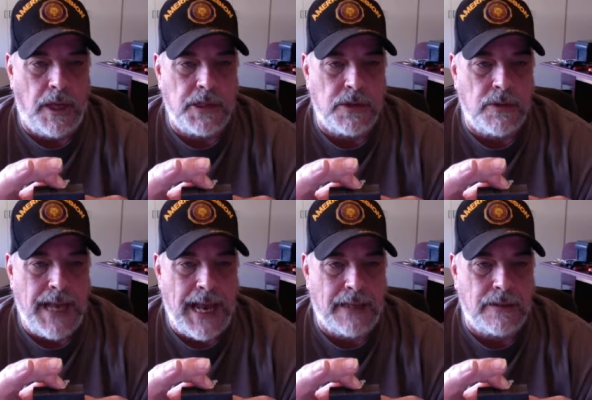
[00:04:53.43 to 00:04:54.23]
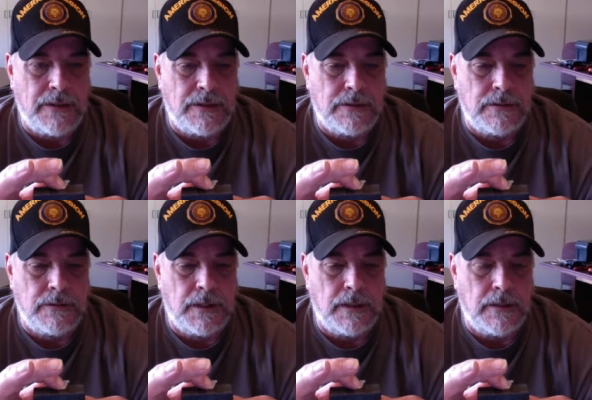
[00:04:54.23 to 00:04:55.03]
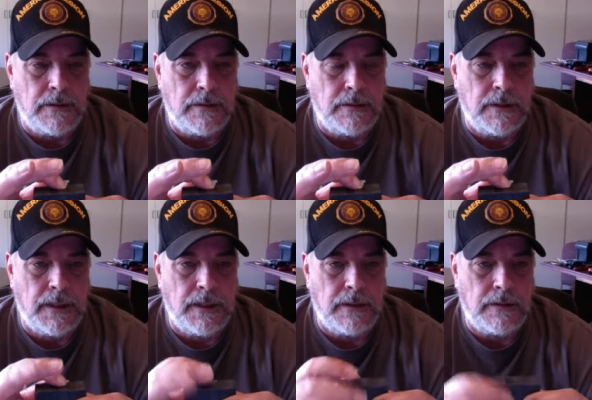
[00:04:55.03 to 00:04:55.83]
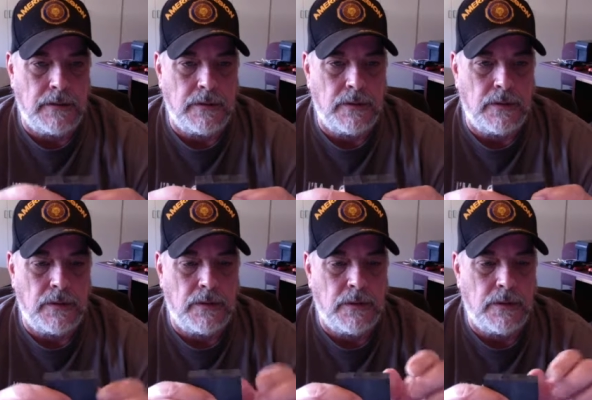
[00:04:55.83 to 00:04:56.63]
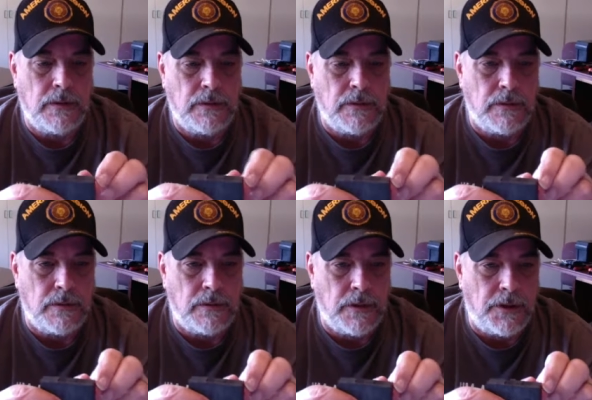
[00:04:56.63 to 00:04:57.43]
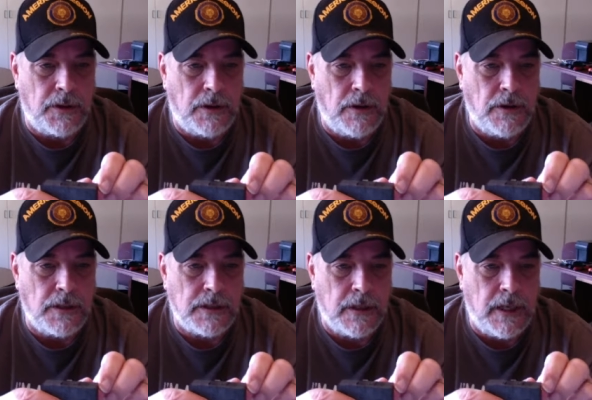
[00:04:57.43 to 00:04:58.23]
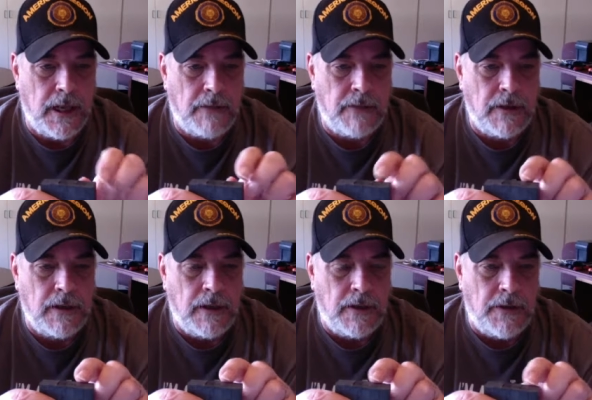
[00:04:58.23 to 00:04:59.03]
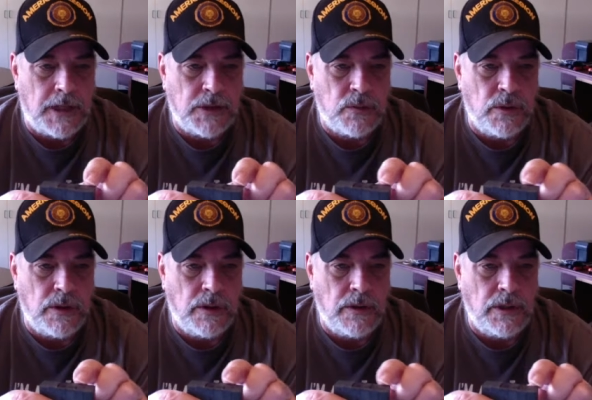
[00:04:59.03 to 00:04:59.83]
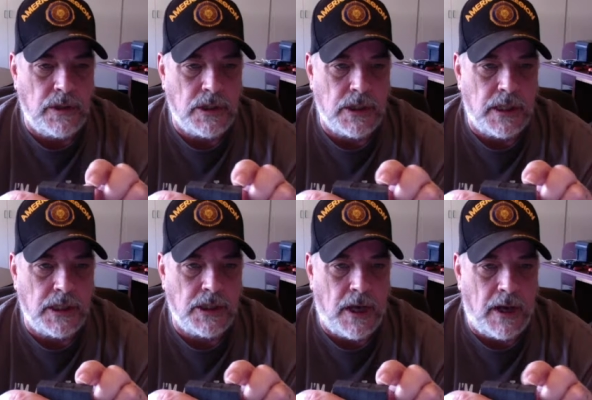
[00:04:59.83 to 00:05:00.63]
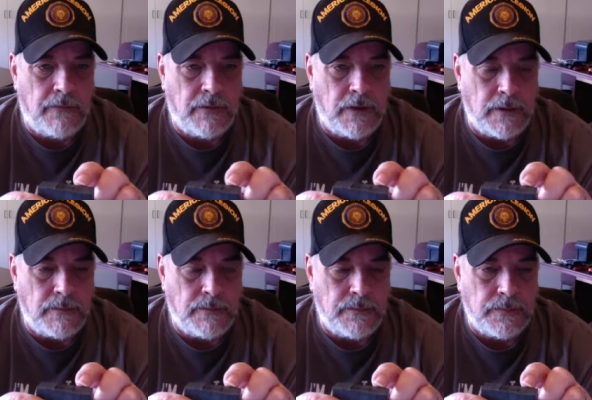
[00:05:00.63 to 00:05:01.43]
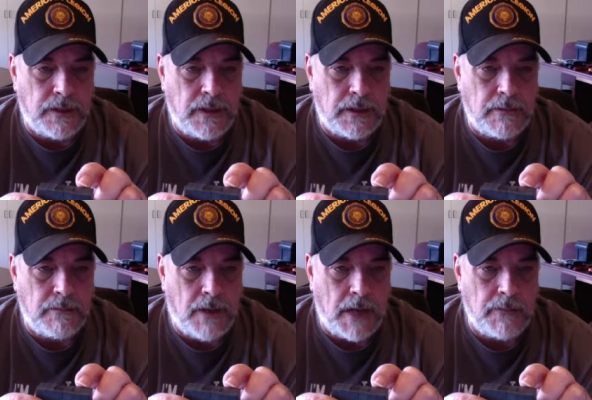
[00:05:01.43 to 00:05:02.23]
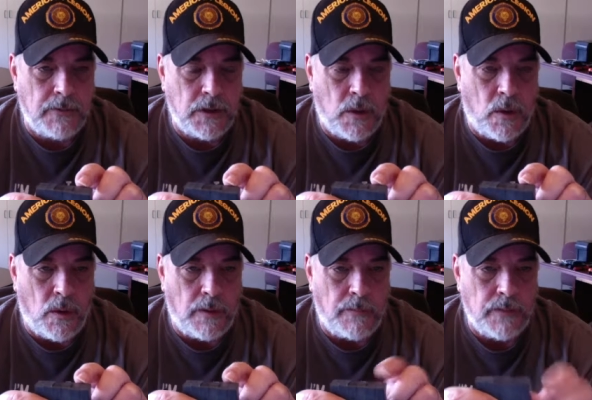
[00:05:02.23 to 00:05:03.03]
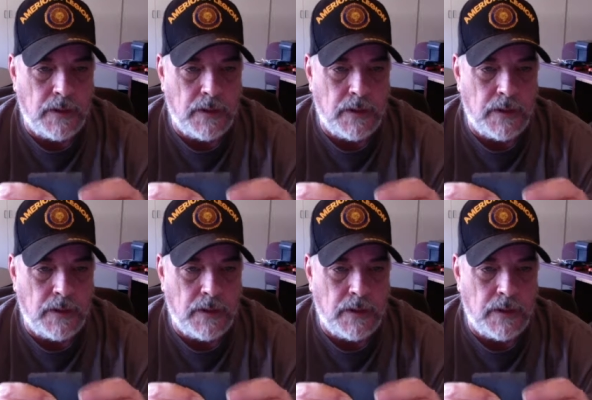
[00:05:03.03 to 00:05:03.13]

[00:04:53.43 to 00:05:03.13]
That's your reactance, and the third that's left, that's where you slingshot from, at the bottom of your coil.